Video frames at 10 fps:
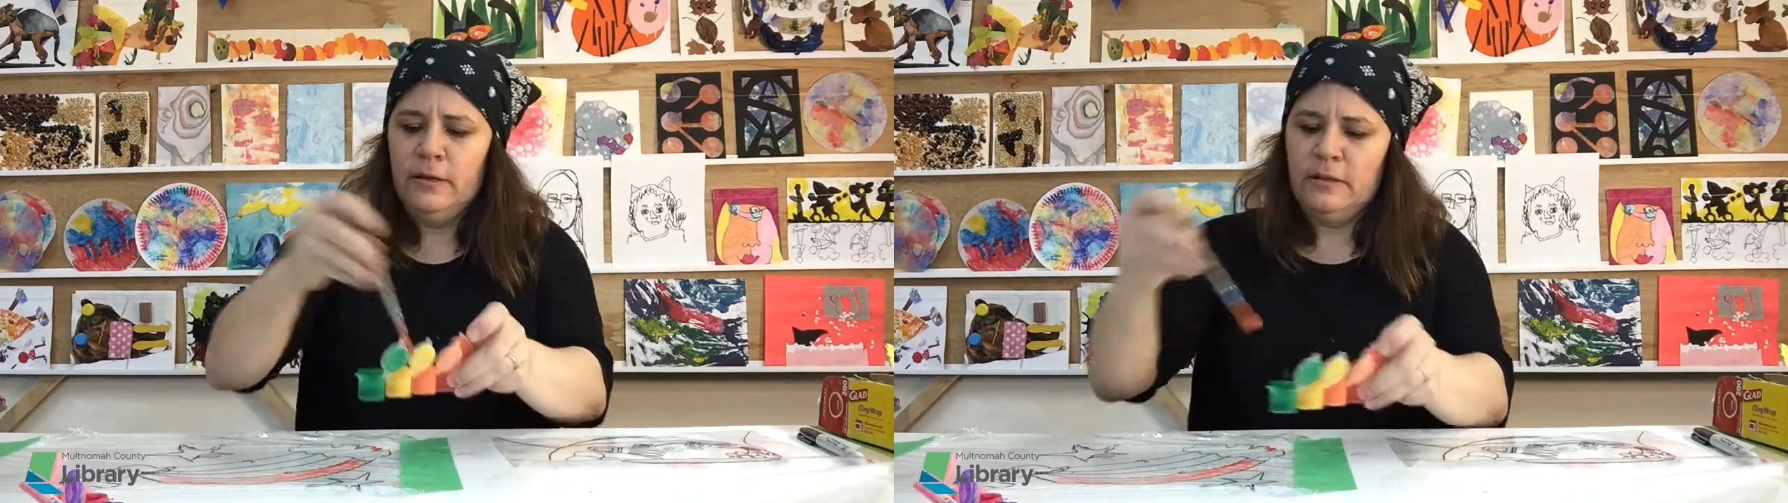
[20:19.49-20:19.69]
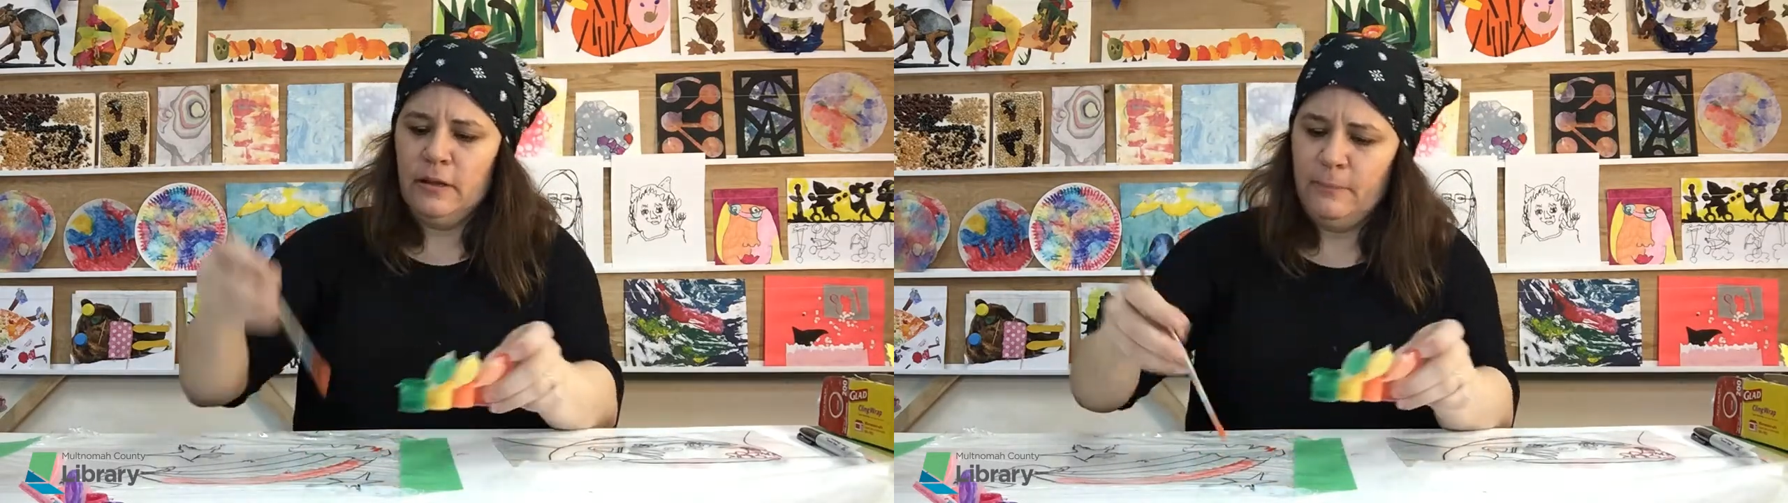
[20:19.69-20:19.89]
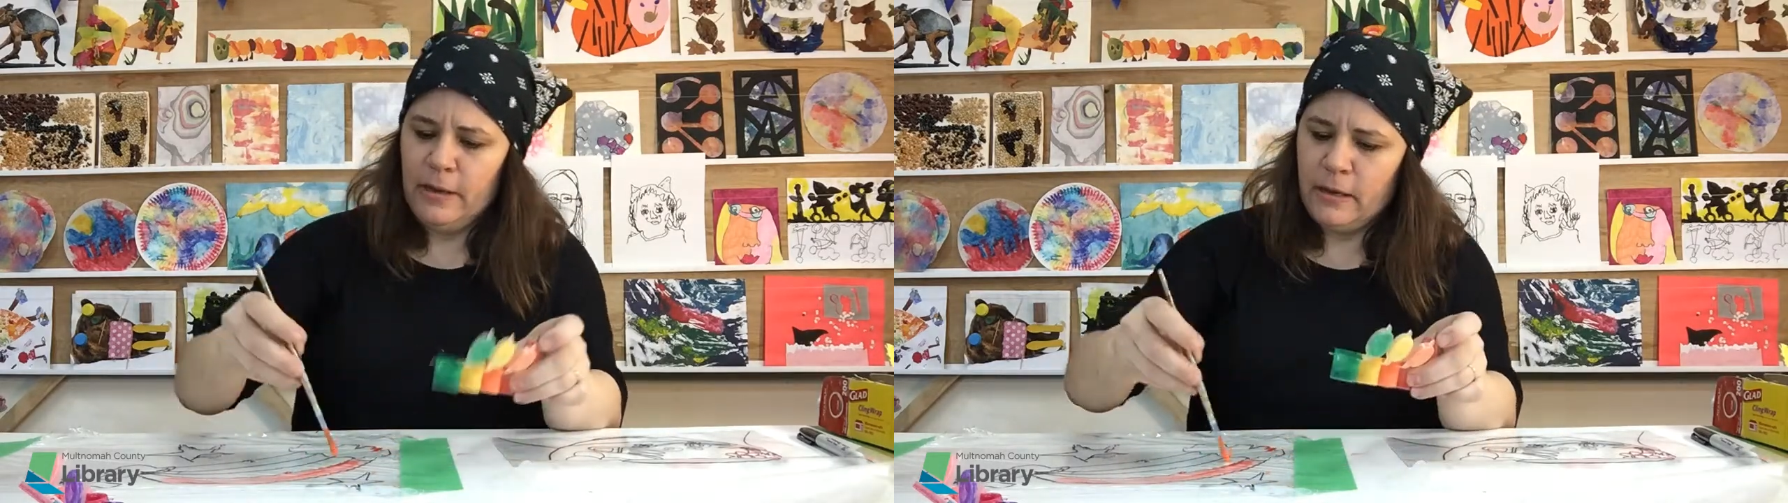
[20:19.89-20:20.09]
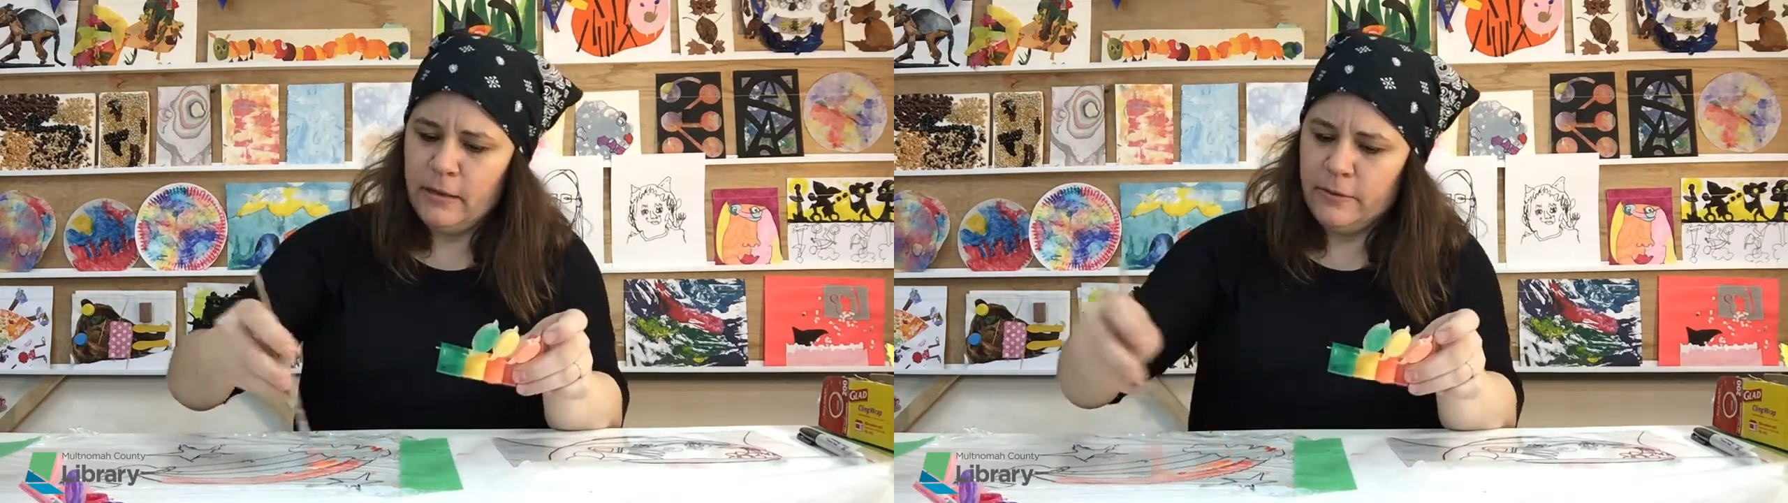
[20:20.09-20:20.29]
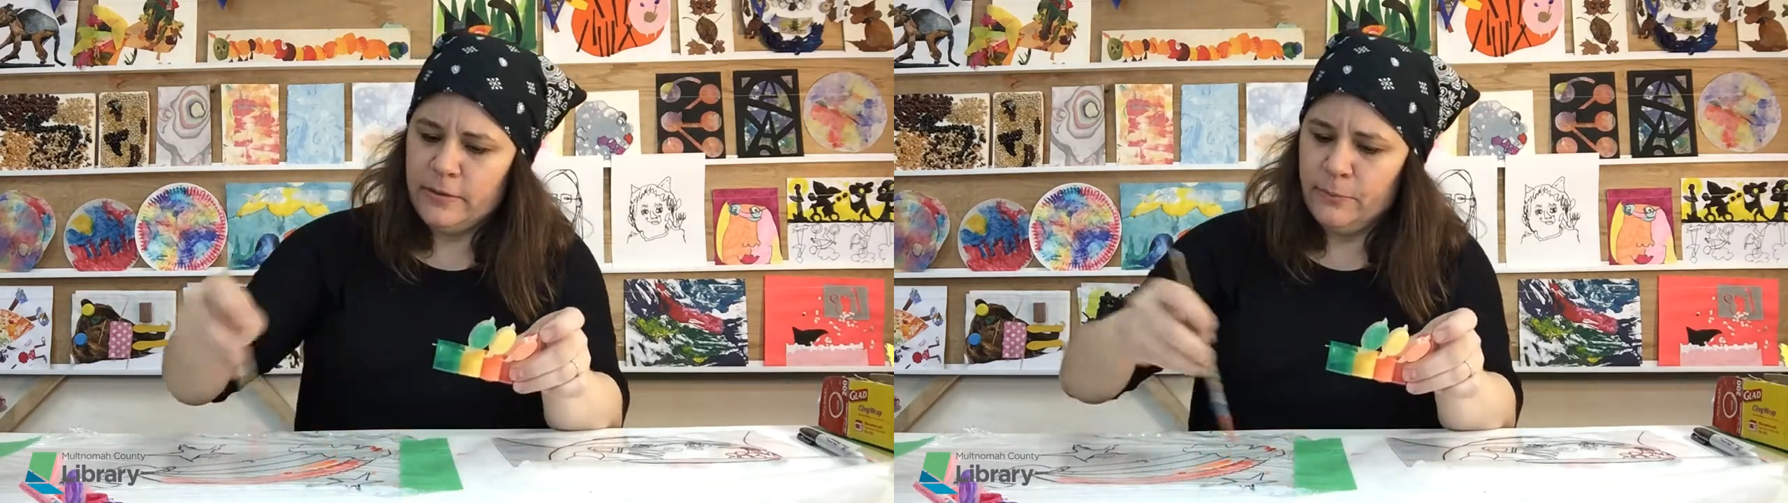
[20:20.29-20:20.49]
Let me
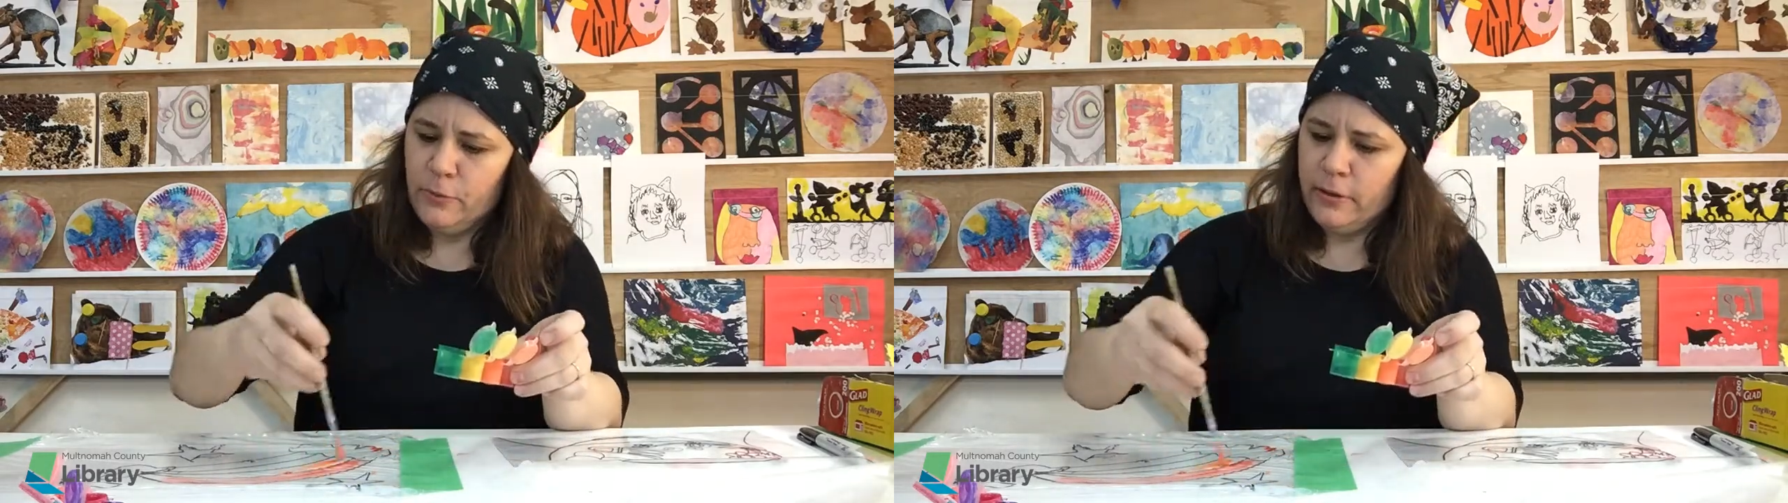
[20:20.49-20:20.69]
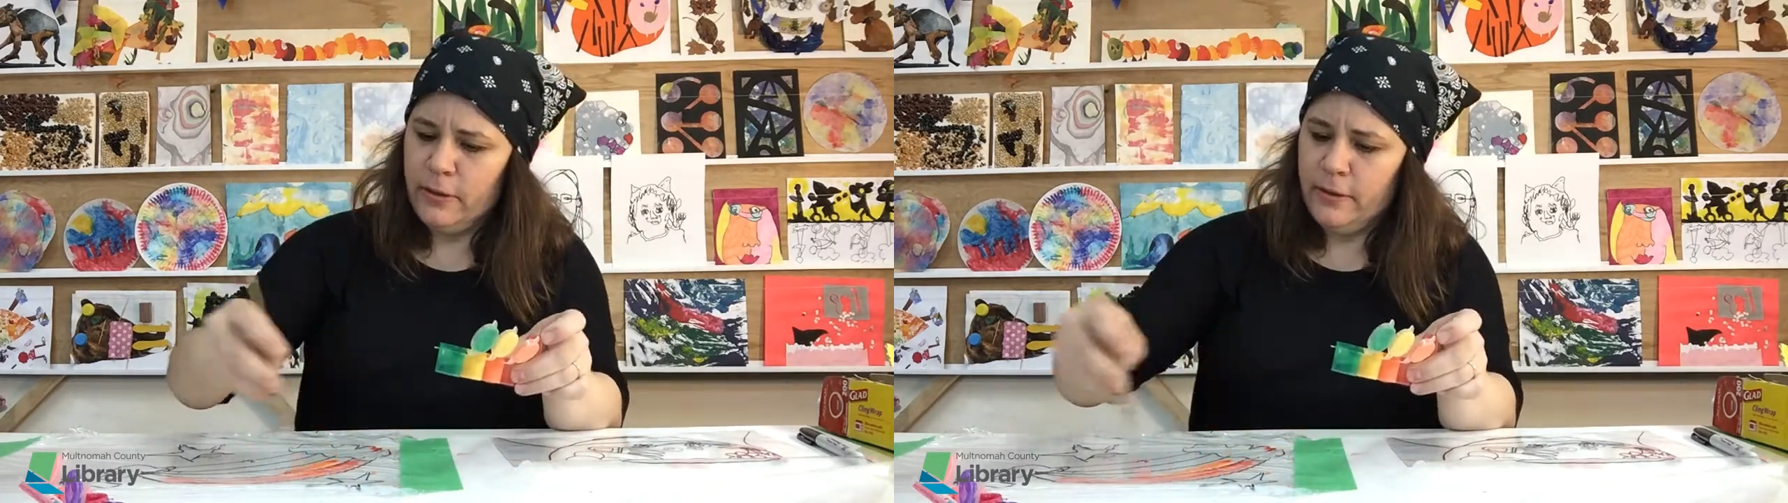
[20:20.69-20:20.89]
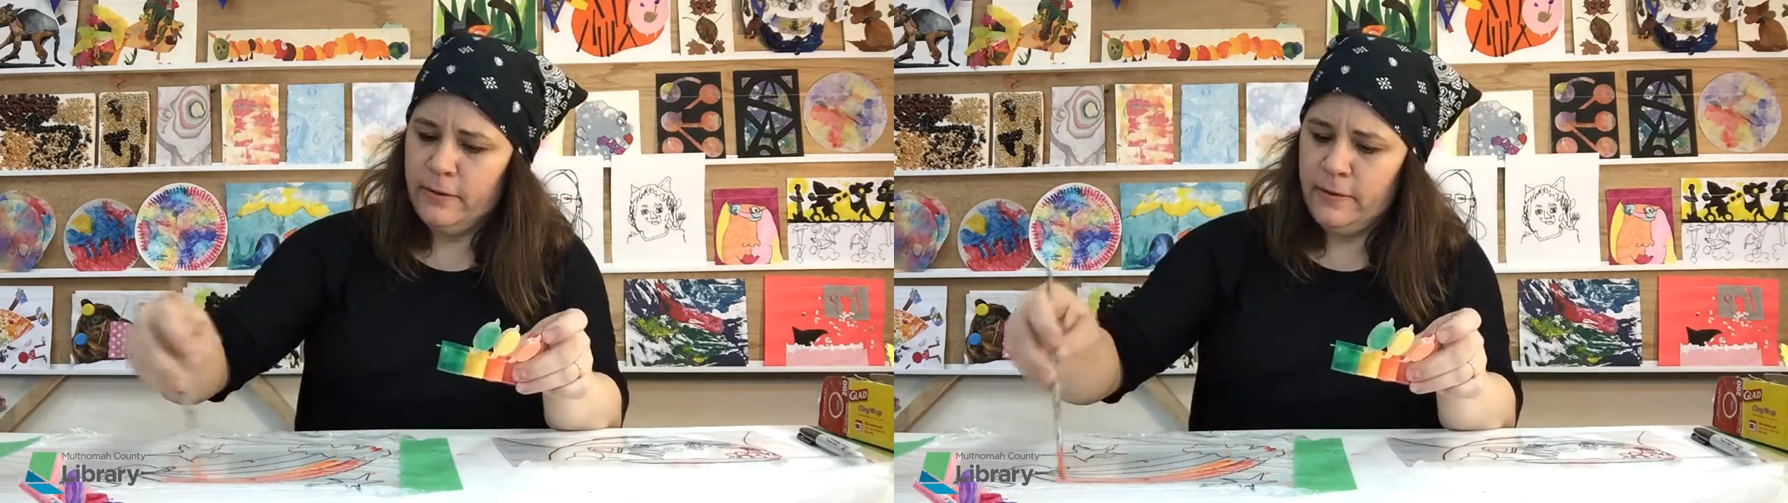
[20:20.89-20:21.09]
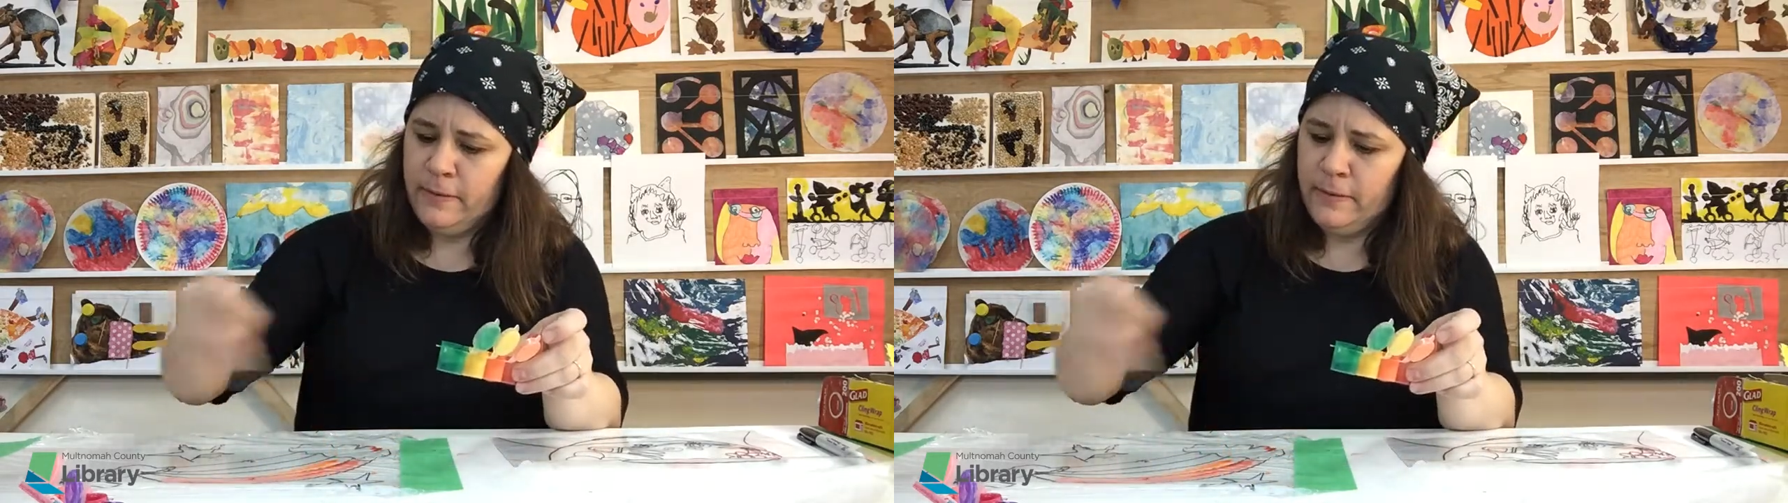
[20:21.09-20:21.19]
color some more of these.